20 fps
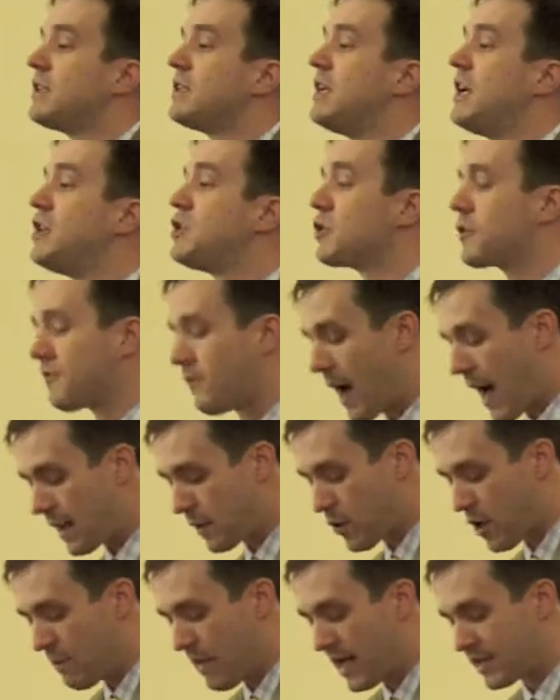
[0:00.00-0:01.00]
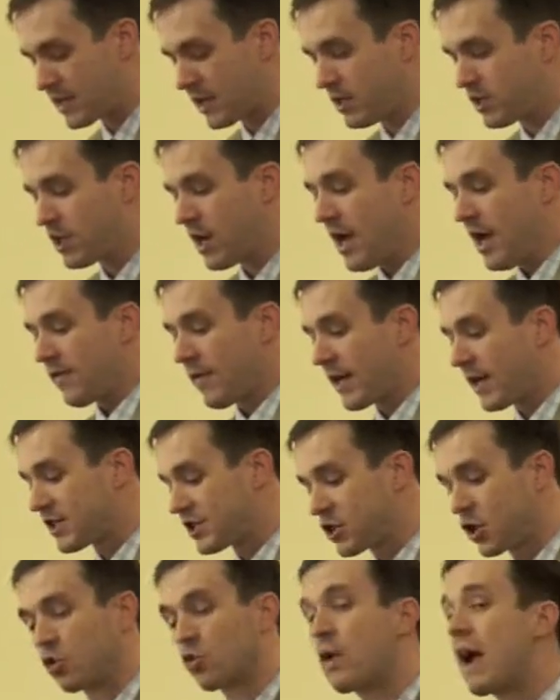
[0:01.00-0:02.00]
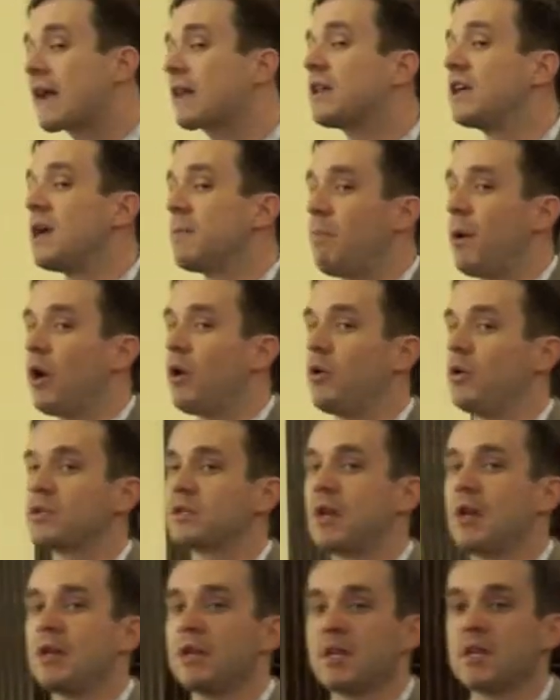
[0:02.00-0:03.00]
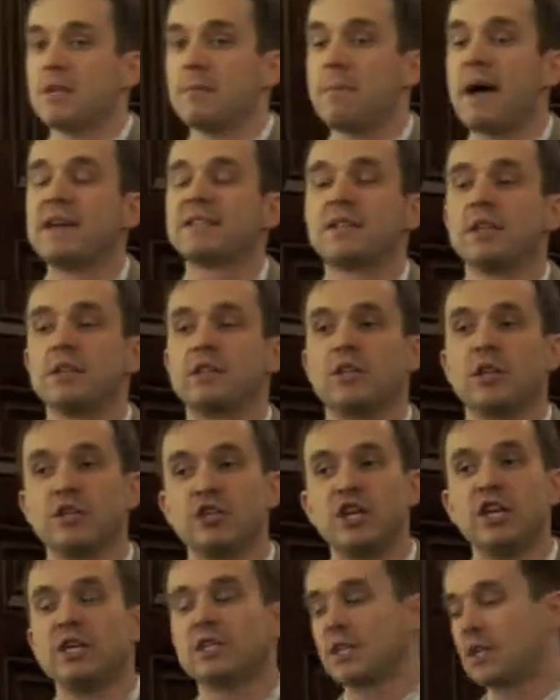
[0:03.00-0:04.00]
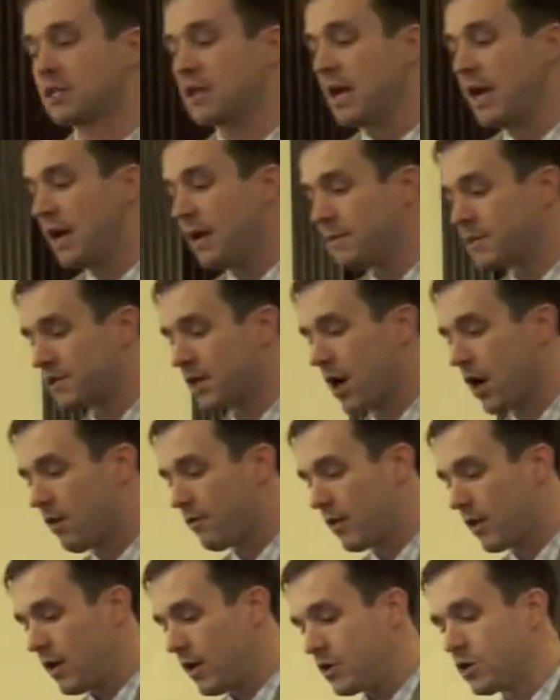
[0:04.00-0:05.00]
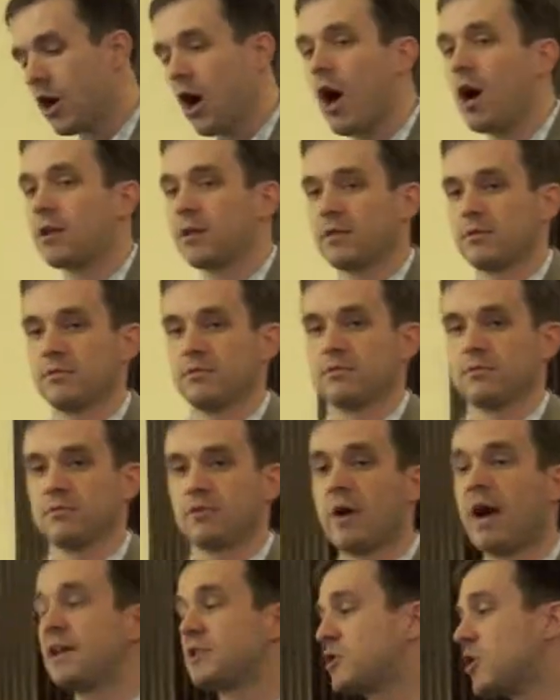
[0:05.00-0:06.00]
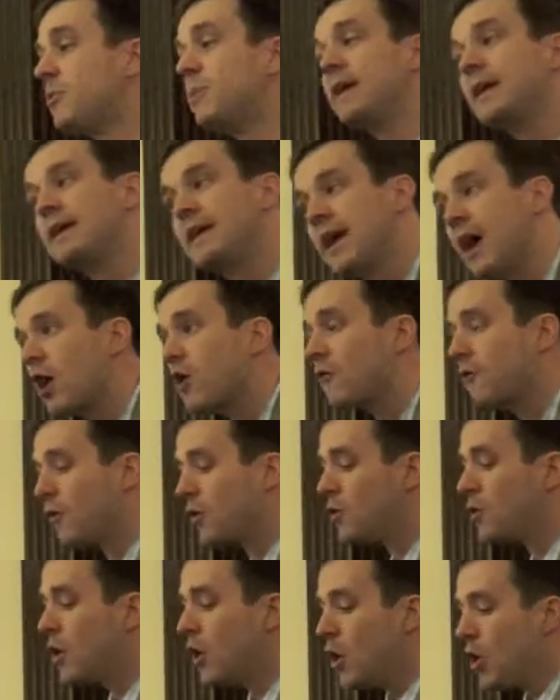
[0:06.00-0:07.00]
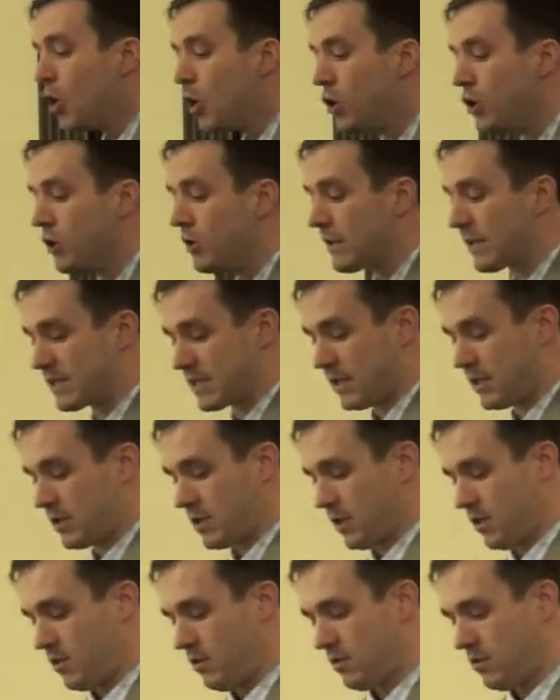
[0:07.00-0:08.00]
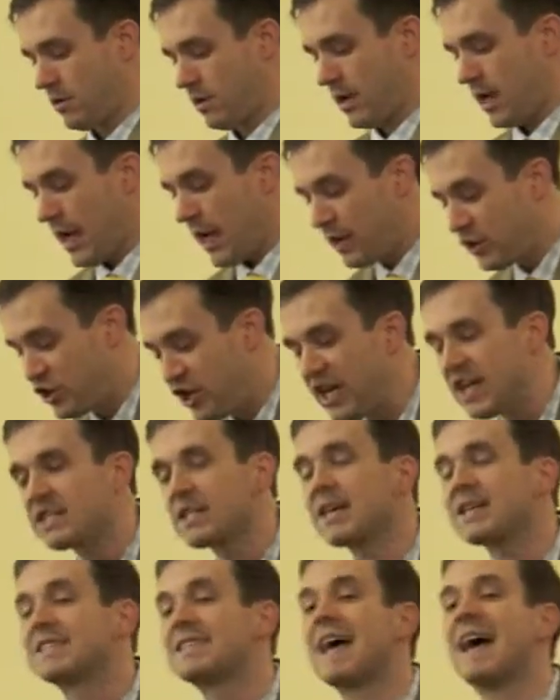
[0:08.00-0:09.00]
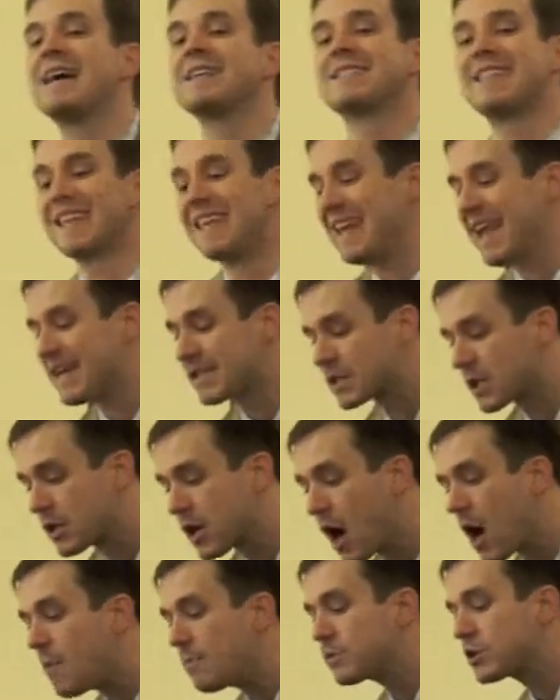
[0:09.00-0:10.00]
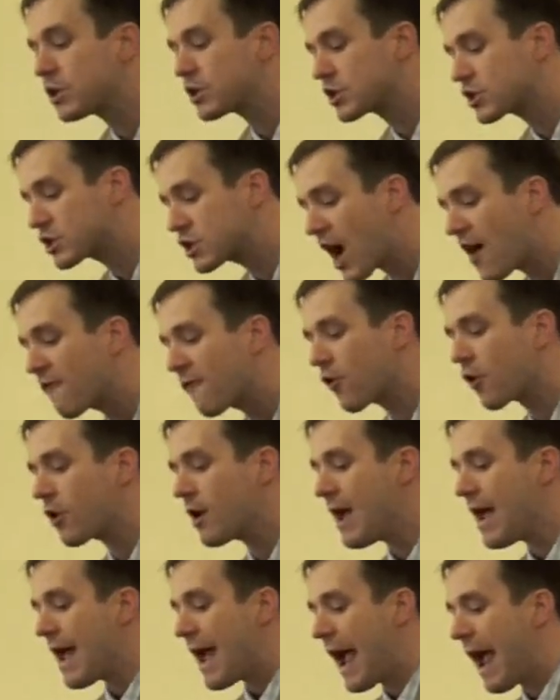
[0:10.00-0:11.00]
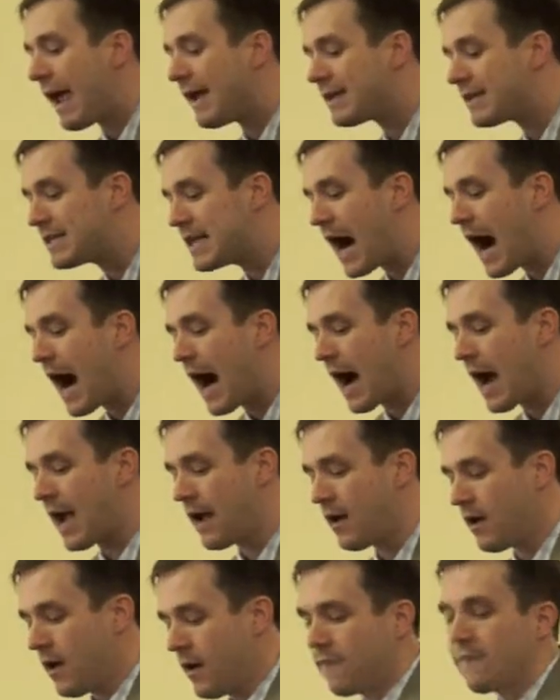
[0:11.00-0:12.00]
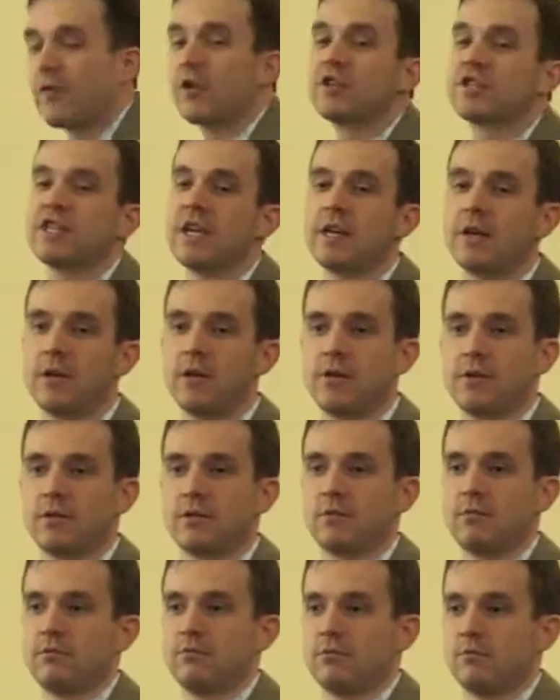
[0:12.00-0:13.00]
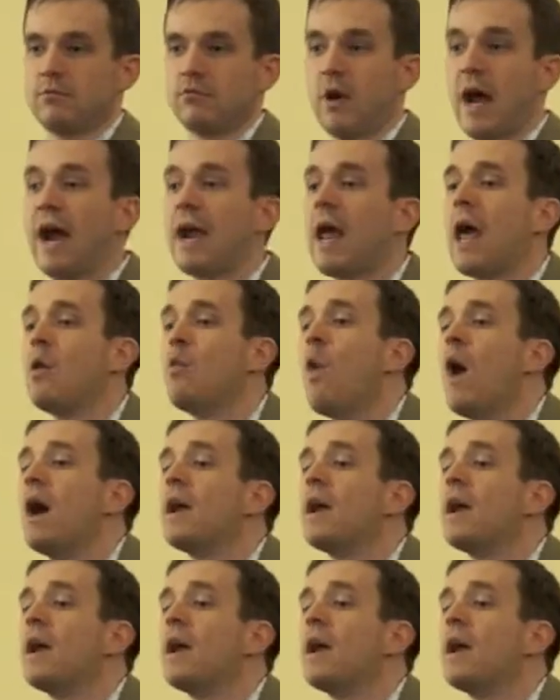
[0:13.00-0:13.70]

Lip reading: to teach or follow a message that is directly opposed to the message that Jesus himself taught. Right? So be careful who you listen to. Jesus says that he has come to suffer and die for sinners. Right? And